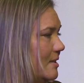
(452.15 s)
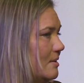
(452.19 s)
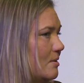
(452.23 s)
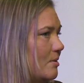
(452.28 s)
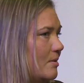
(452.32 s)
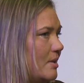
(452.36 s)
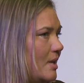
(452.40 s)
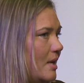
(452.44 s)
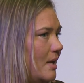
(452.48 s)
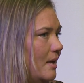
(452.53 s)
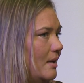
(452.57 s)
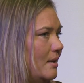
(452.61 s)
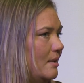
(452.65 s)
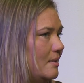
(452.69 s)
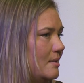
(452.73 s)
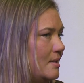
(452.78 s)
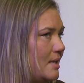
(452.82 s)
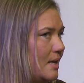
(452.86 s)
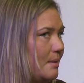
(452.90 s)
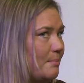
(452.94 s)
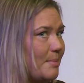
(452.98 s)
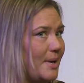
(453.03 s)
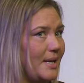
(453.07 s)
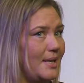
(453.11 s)
so that I can
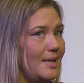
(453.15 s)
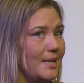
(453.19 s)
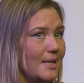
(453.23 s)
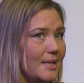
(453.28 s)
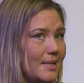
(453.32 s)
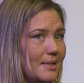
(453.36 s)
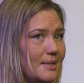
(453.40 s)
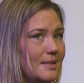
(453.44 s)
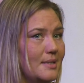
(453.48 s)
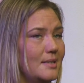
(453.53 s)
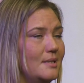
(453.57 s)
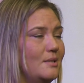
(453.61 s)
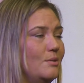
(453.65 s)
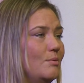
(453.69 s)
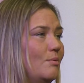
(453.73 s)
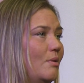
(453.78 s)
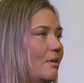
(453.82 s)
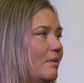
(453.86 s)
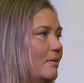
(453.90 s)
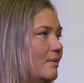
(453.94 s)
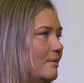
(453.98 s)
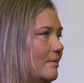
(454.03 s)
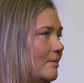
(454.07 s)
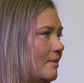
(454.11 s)
take my kids to
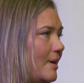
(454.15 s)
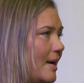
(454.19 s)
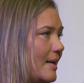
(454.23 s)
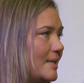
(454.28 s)
all their